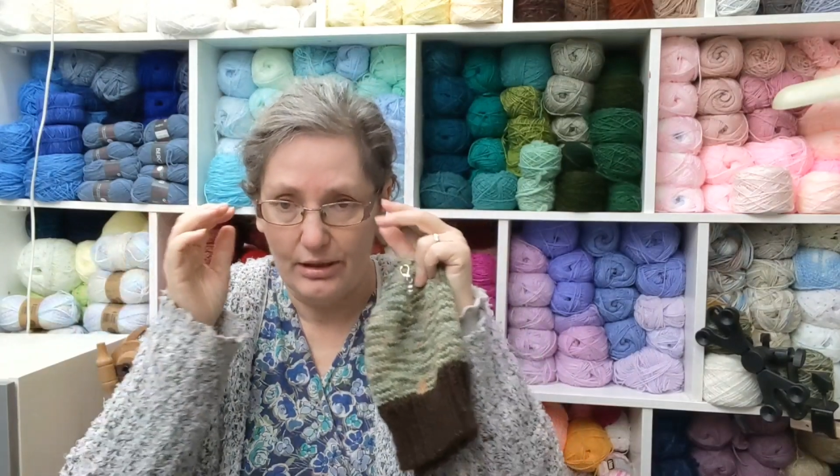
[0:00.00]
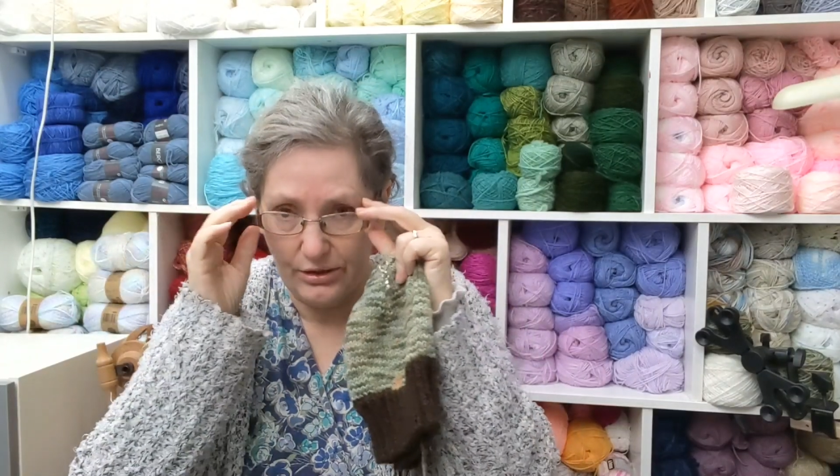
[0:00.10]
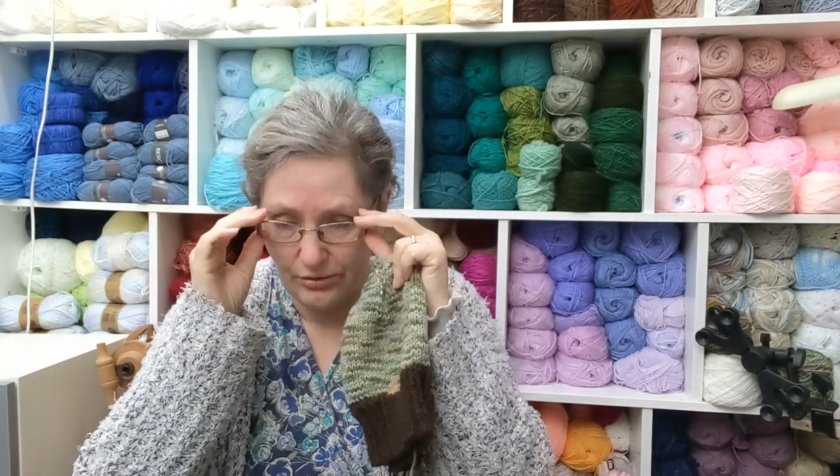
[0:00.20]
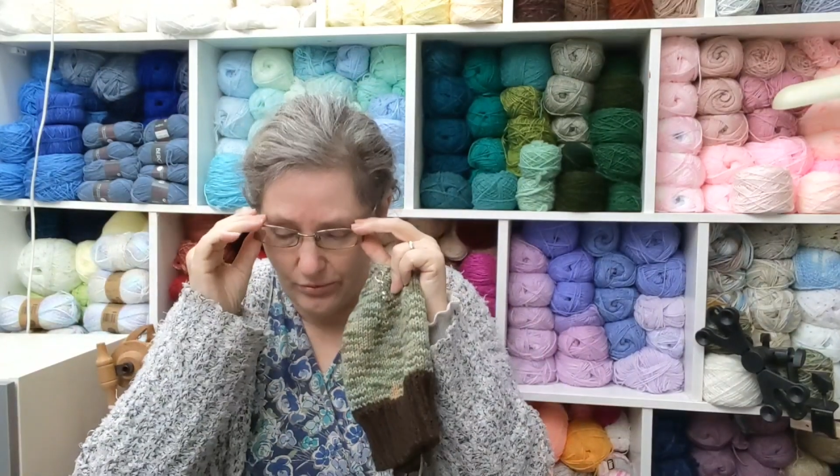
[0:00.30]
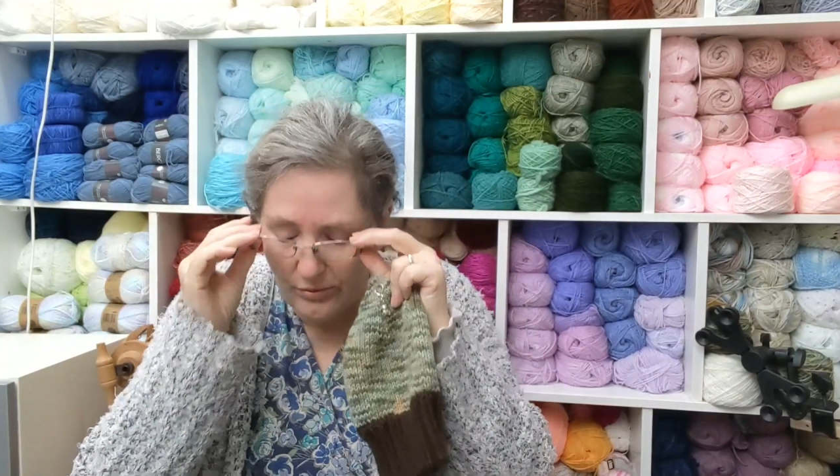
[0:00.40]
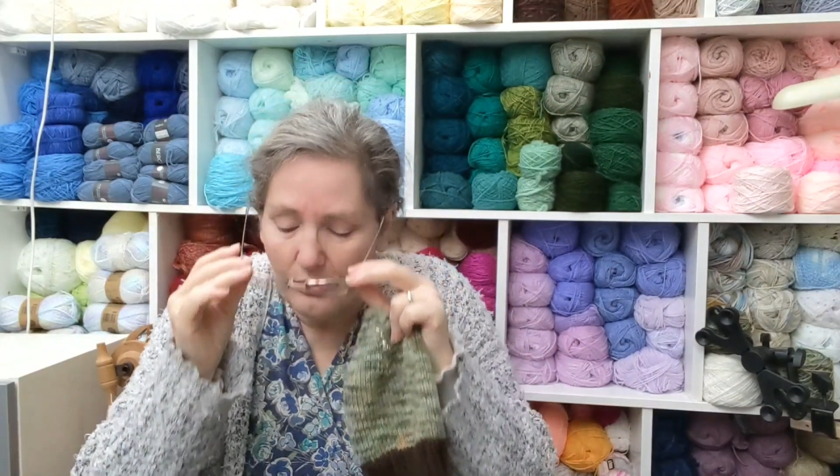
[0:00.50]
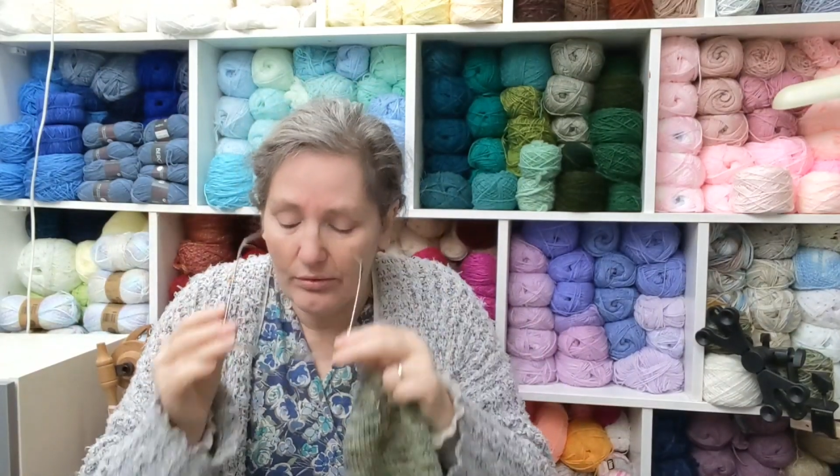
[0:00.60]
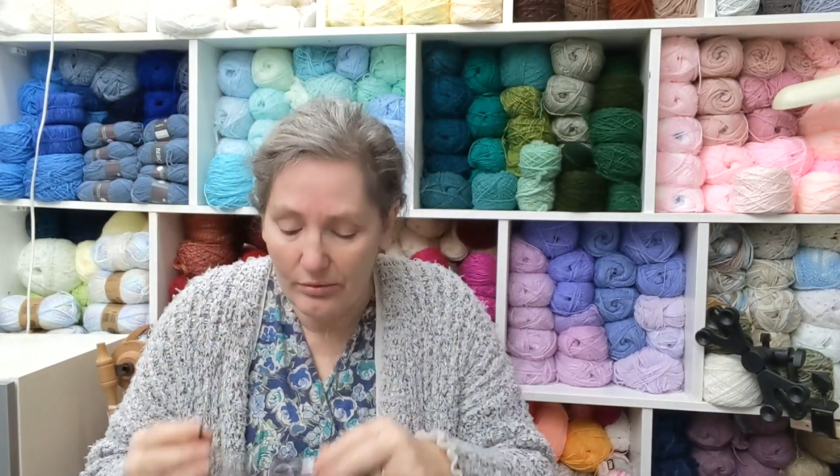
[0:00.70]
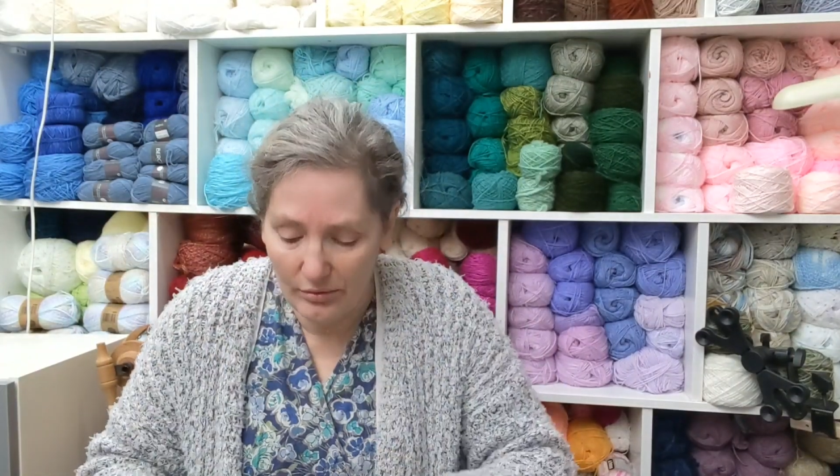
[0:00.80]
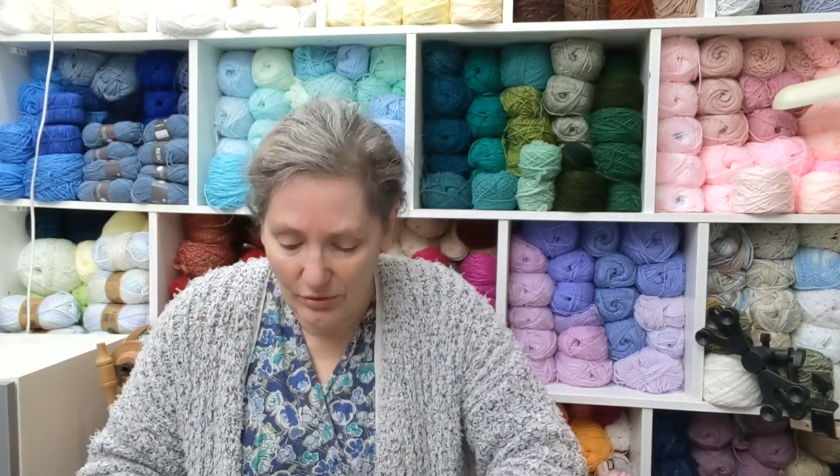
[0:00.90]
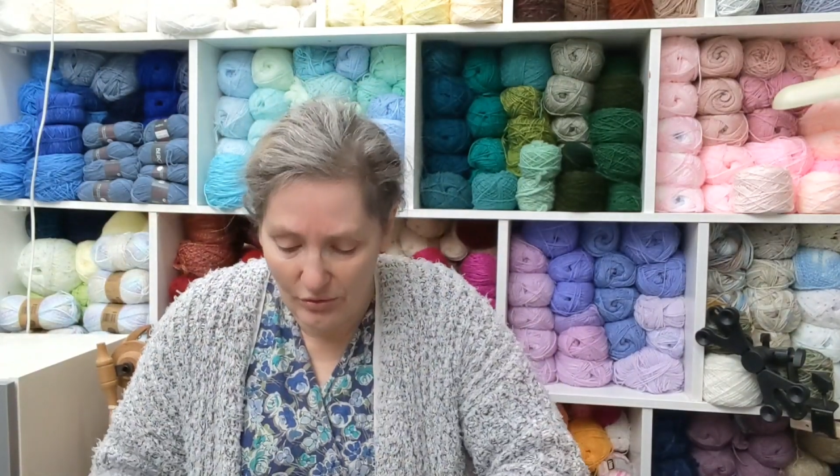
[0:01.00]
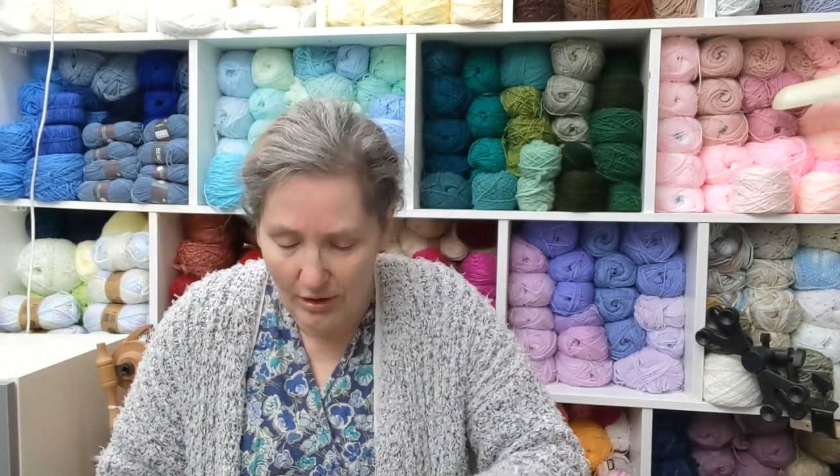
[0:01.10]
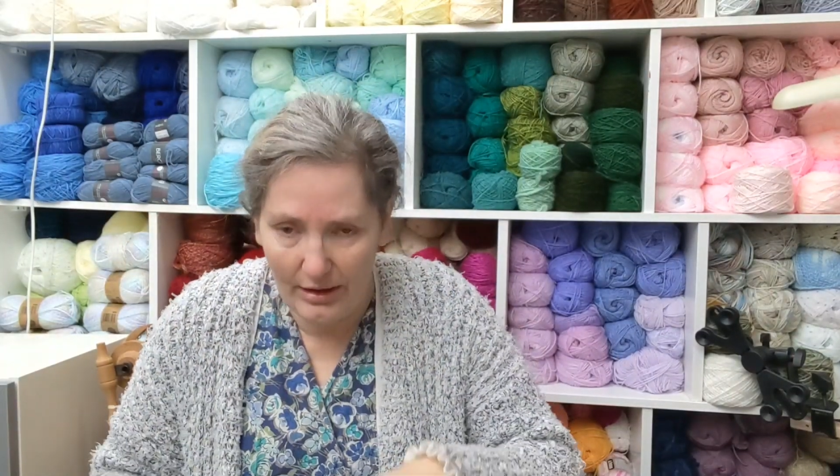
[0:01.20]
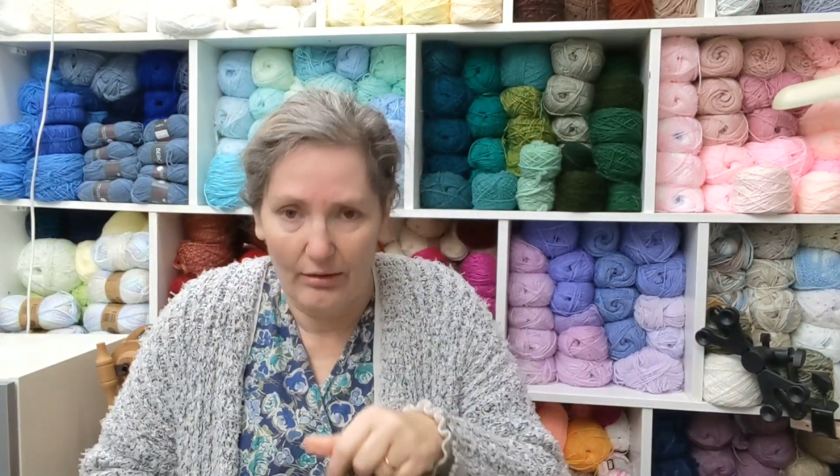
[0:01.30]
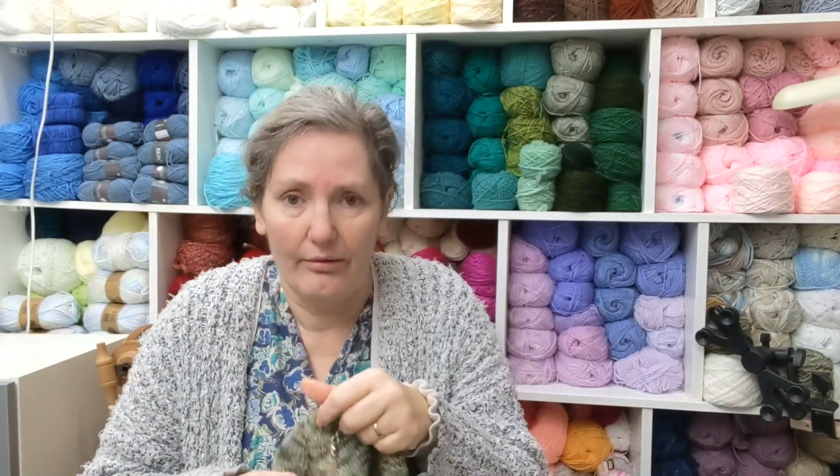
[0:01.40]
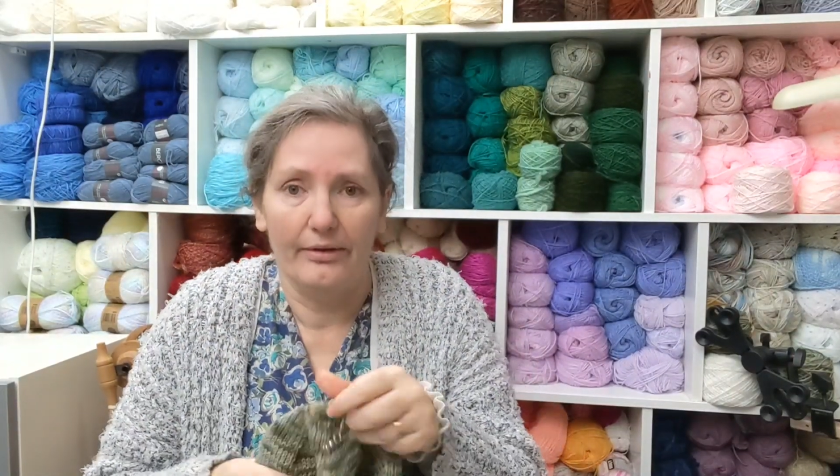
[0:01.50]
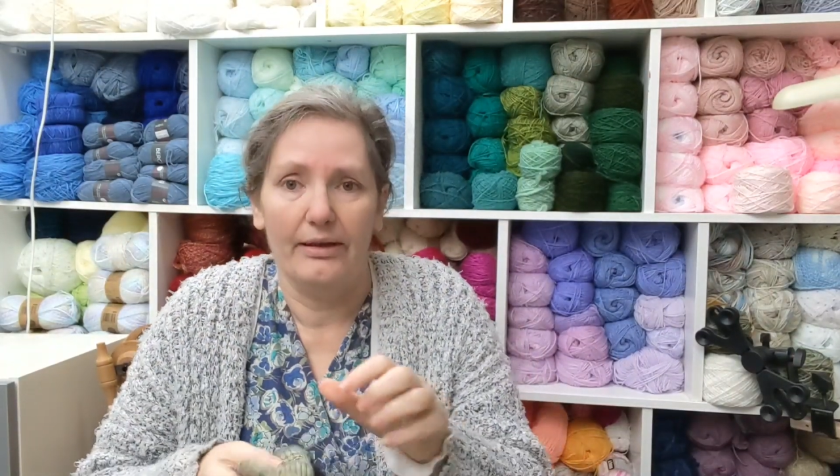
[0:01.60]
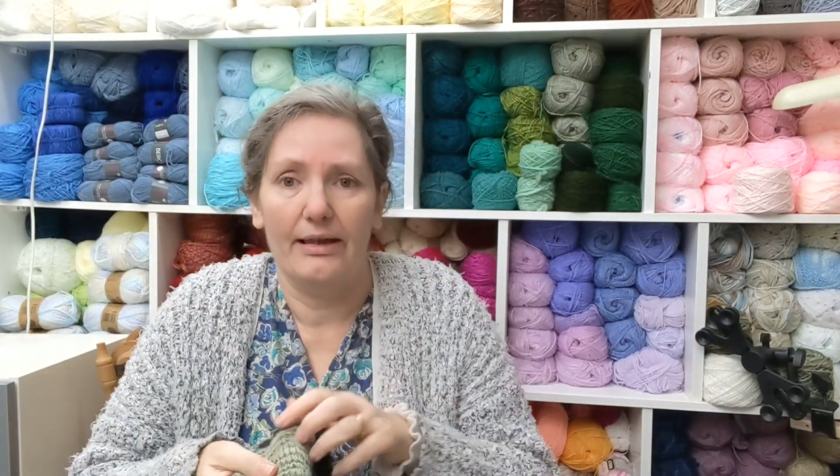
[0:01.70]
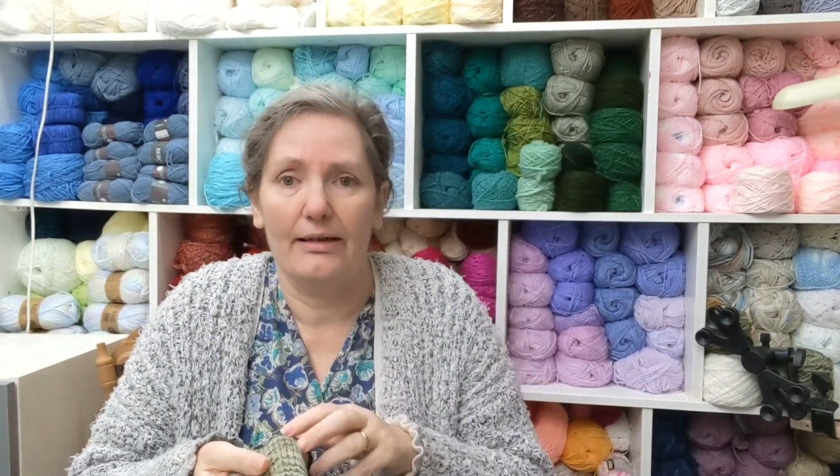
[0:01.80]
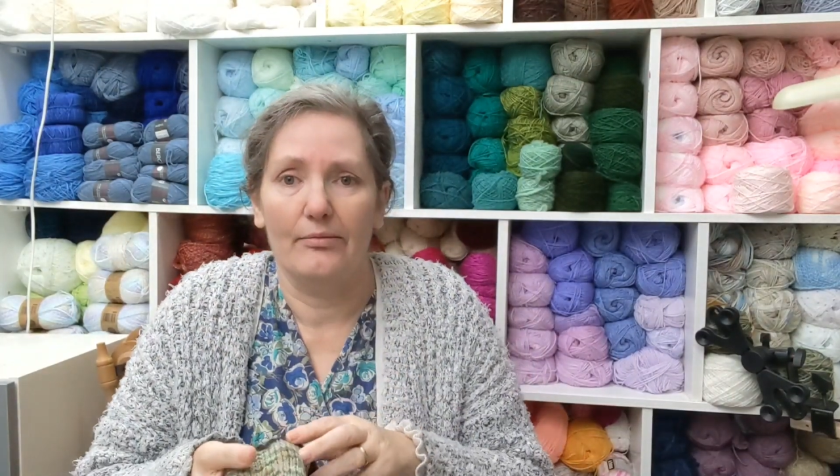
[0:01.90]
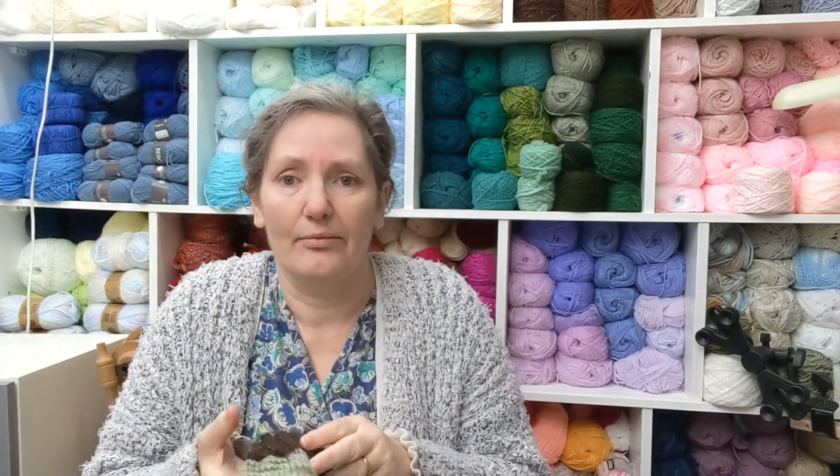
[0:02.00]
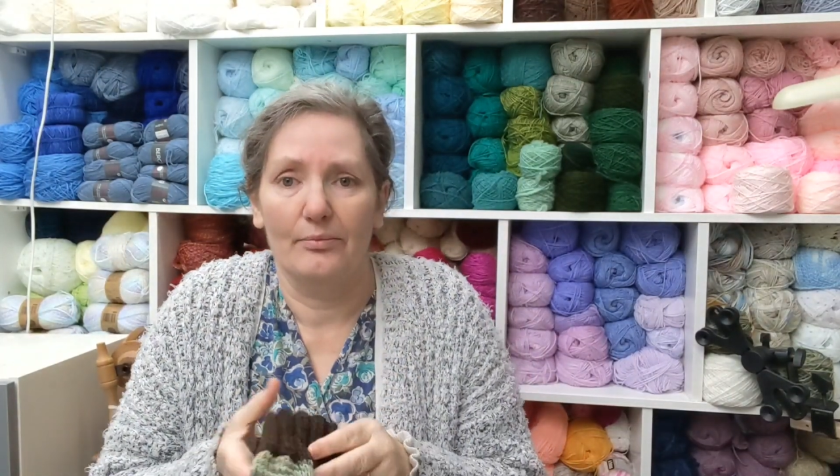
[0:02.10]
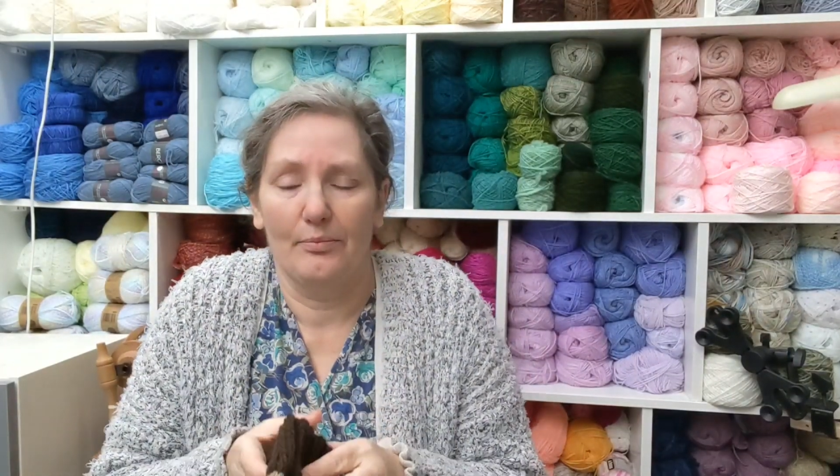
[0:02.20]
I shall try it on and then I'll